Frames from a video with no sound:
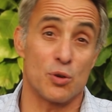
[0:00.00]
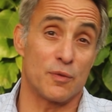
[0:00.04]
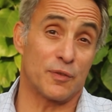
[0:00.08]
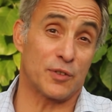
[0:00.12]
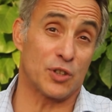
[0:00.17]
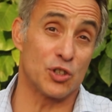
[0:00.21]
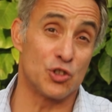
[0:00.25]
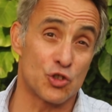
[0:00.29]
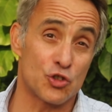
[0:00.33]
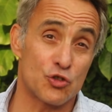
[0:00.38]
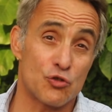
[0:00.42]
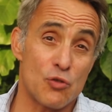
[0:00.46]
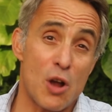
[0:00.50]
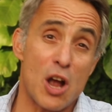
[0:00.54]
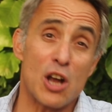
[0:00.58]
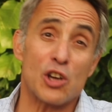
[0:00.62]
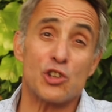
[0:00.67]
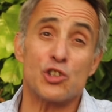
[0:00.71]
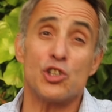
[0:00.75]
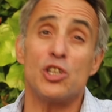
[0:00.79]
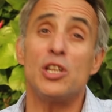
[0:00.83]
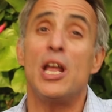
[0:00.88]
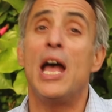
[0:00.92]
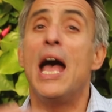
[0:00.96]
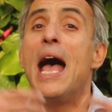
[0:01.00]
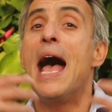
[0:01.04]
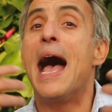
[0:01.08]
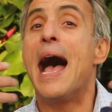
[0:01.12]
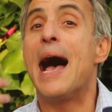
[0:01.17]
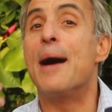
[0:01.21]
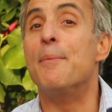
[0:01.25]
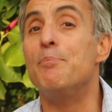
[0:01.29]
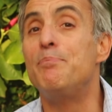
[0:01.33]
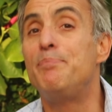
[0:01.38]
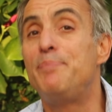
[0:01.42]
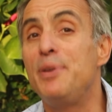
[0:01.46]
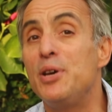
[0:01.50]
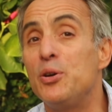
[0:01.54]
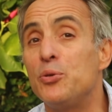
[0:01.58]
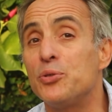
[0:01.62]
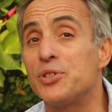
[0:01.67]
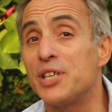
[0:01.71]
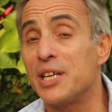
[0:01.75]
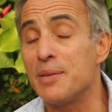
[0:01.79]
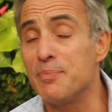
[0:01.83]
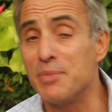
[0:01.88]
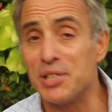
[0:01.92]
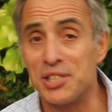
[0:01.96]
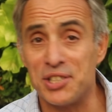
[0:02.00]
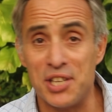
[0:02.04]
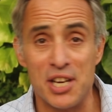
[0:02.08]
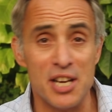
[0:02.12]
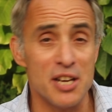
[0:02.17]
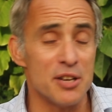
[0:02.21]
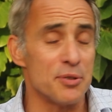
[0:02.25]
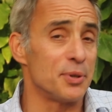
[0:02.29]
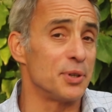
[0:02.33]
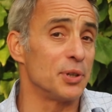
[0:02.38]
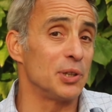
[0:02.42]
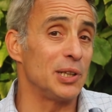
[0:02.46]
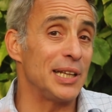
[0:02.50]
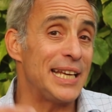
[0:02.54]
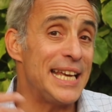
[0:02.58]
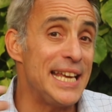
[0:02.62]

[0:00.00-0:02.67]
of Construction and Building Material